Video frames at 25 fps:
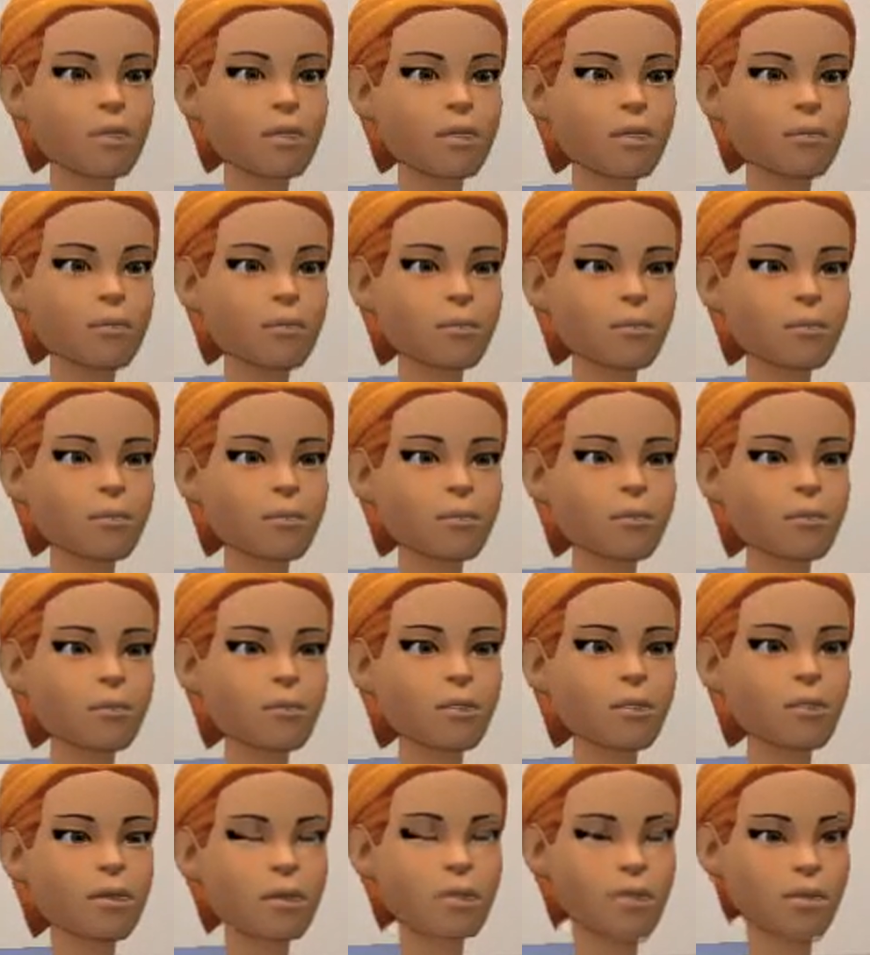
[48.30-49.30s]
sir, since
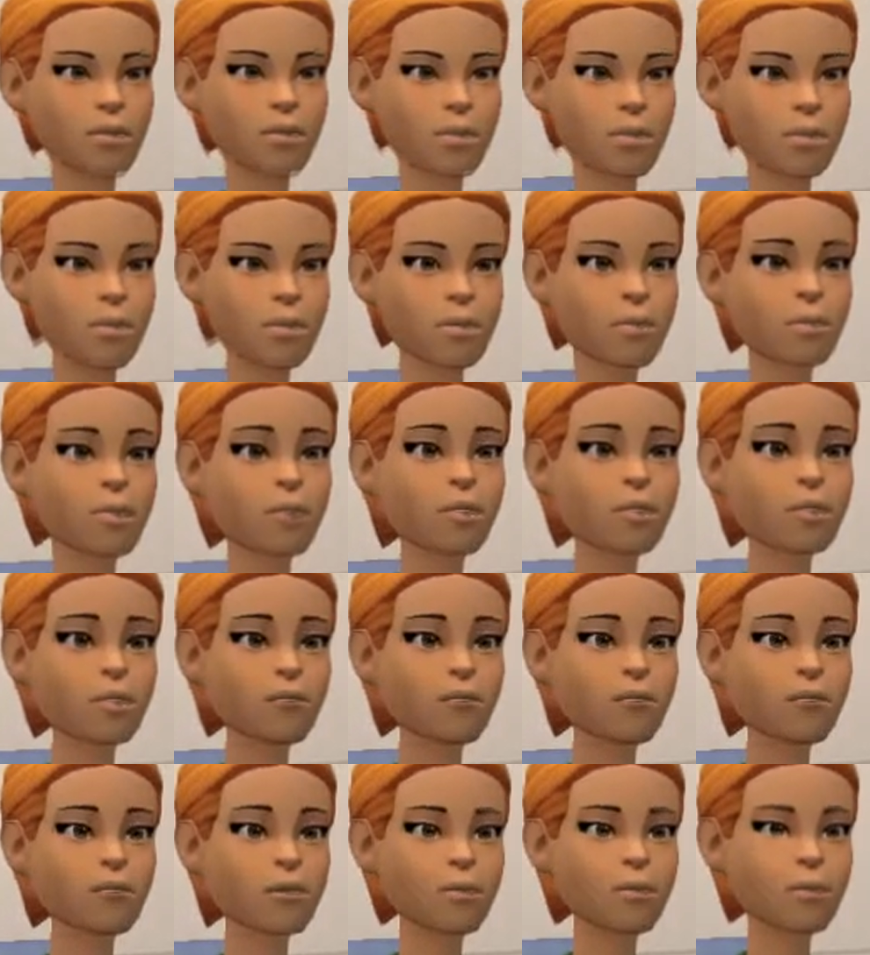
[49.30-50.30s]
you aren't willing to
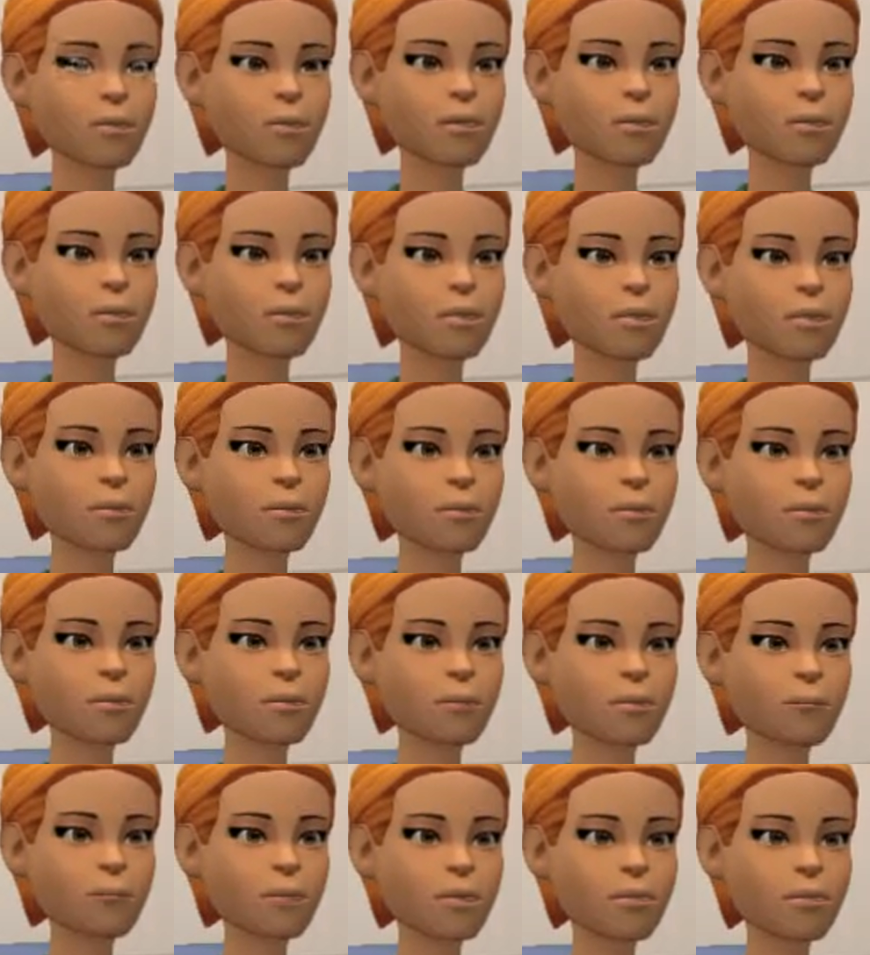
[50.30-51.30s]
give us any good
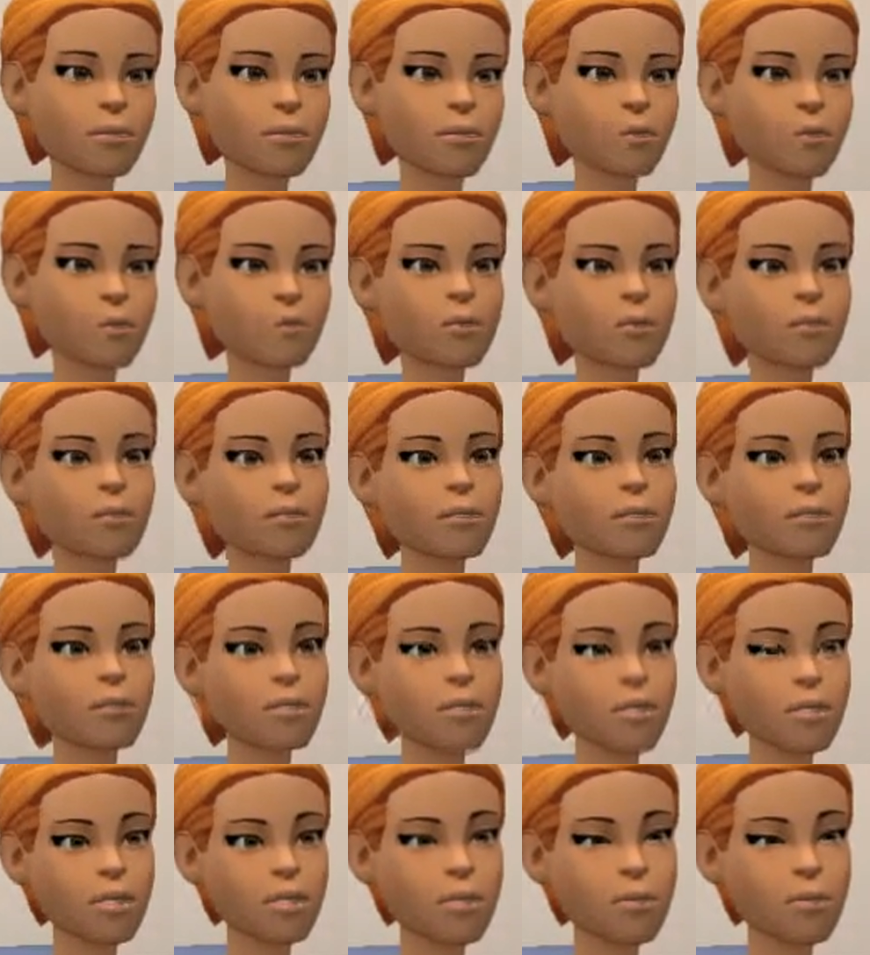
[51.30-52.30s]
statements or clues to
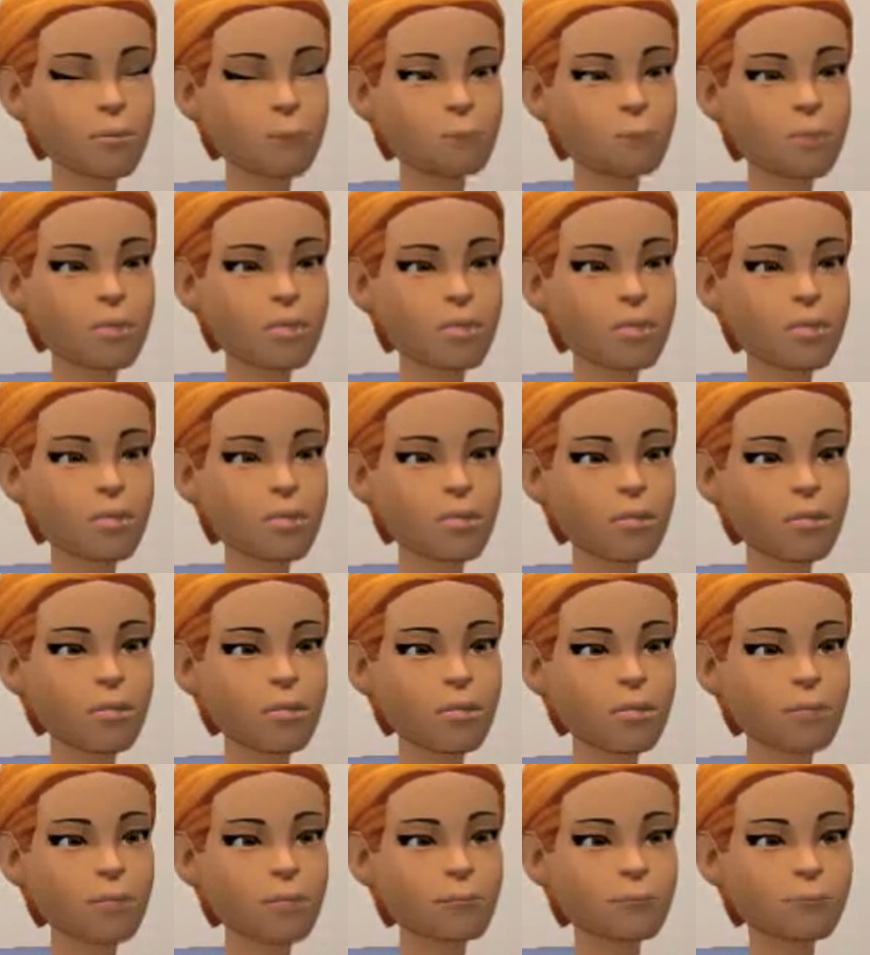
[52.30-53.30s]
what is bothering you,
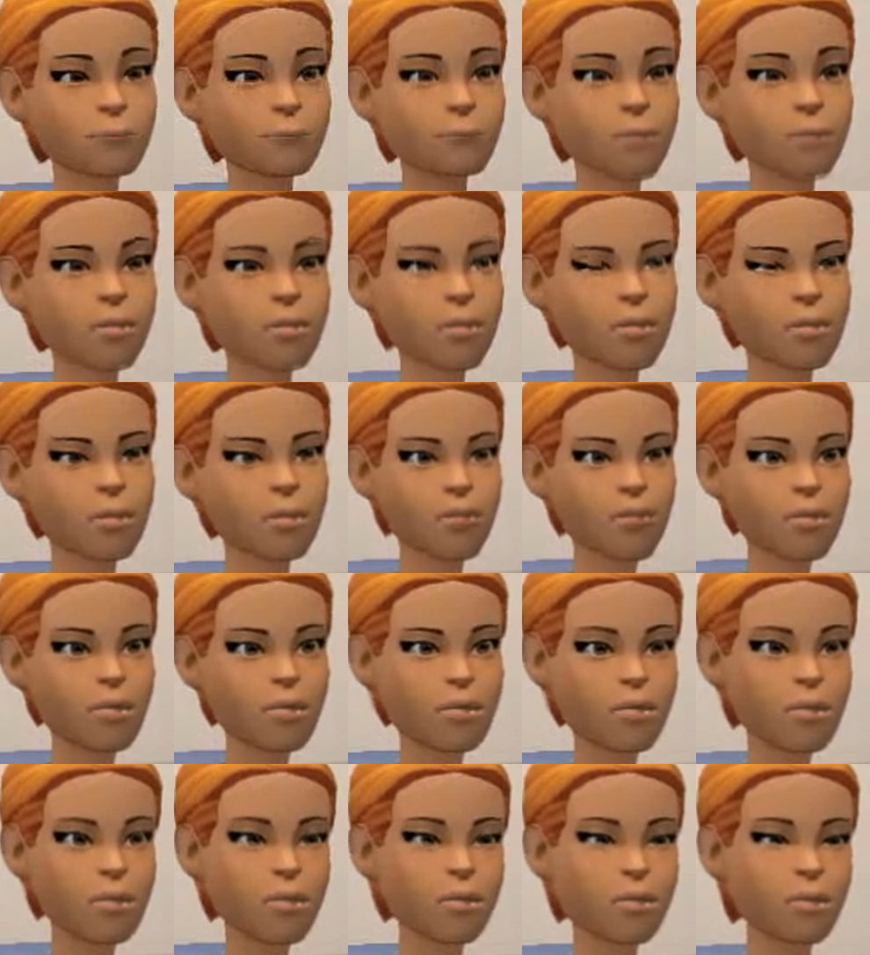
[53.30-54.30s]
I will have to
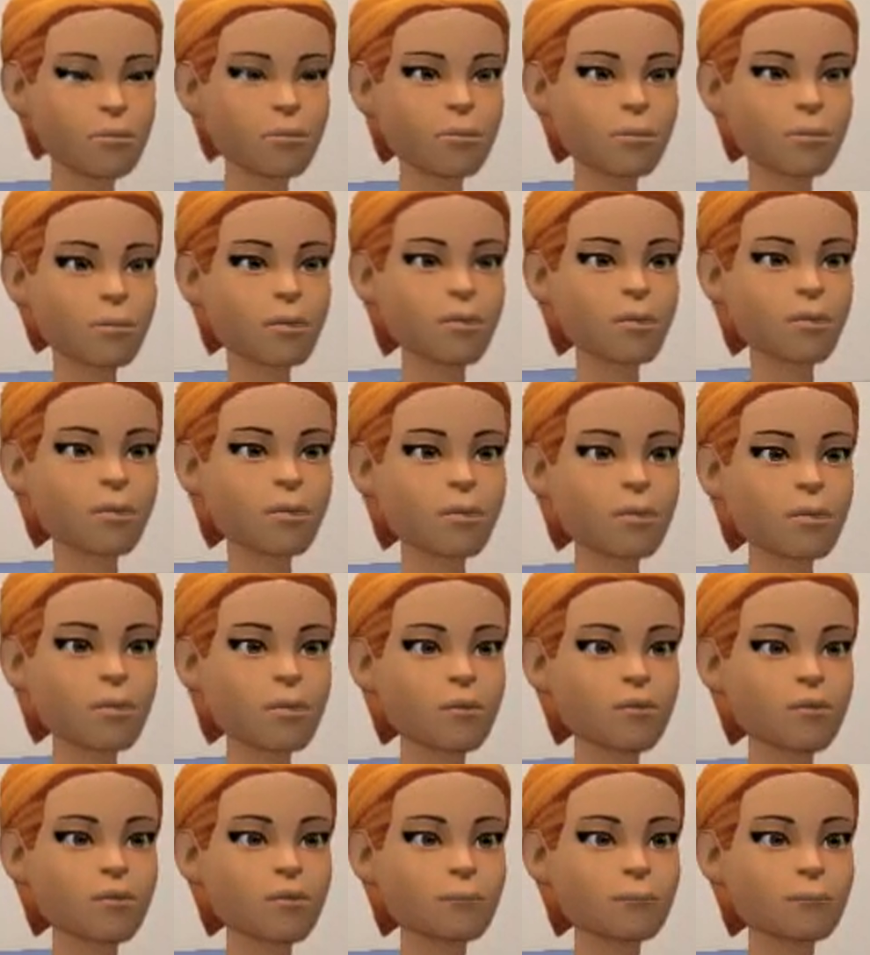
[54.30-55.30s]
ask you to leave.
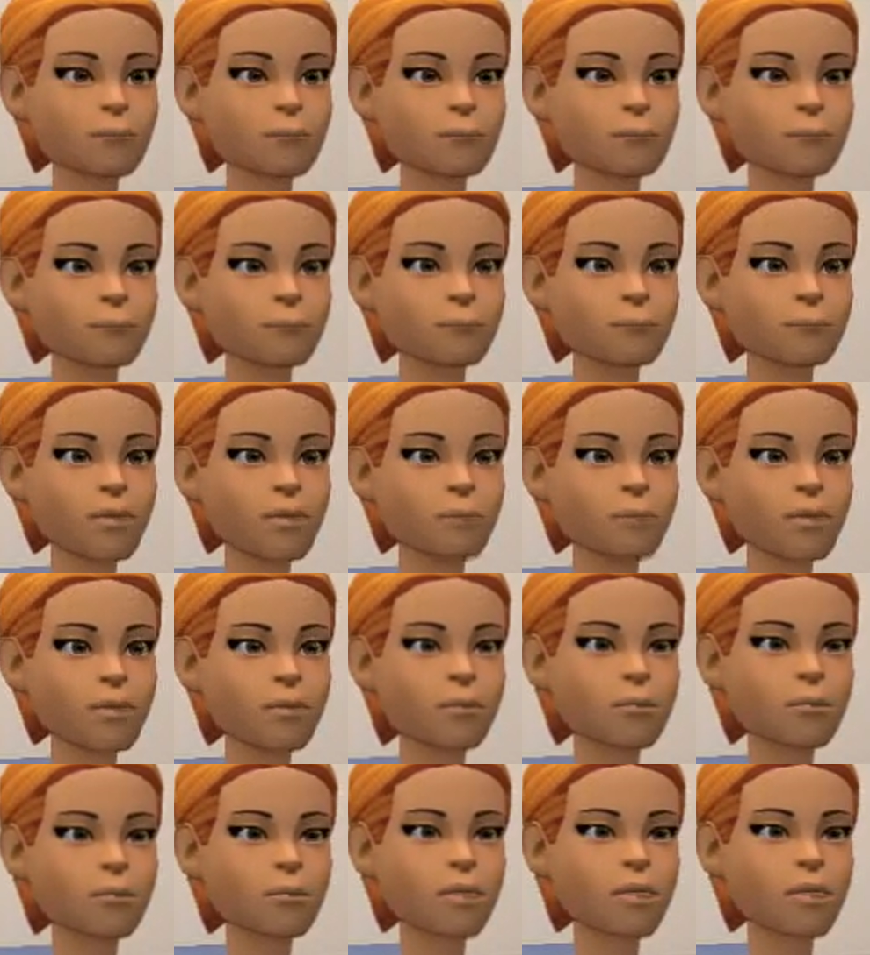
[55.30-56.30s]
Goodbye,
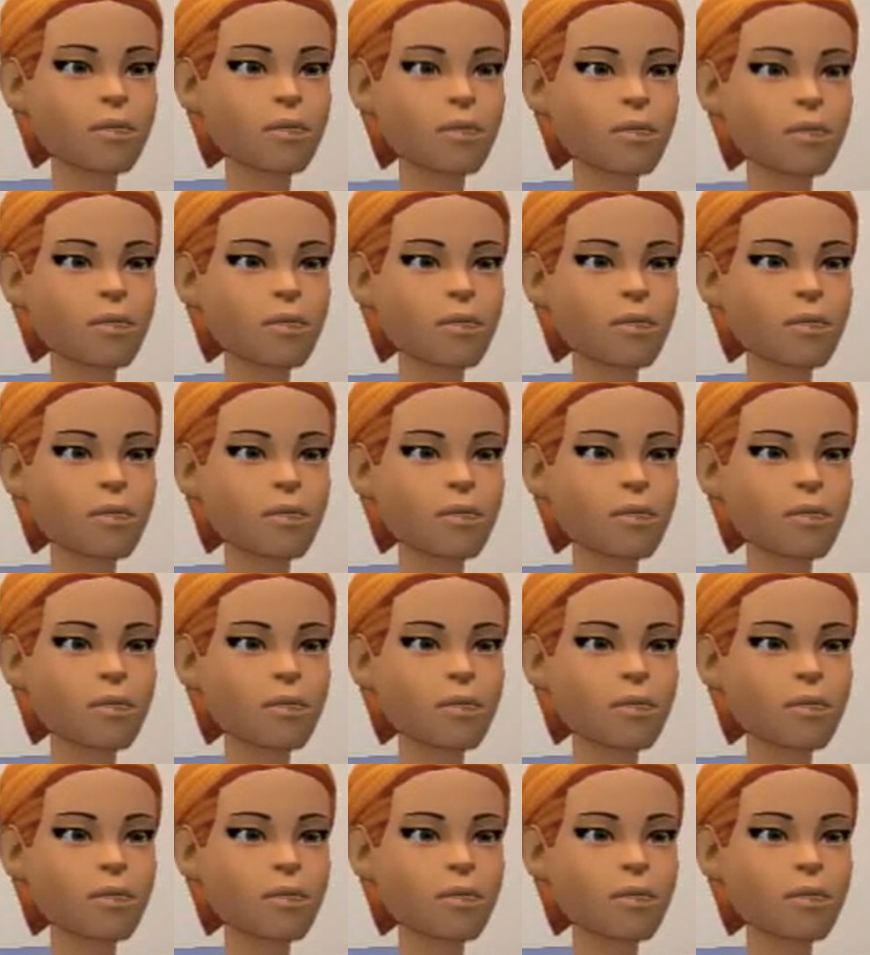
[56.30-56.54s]
sir.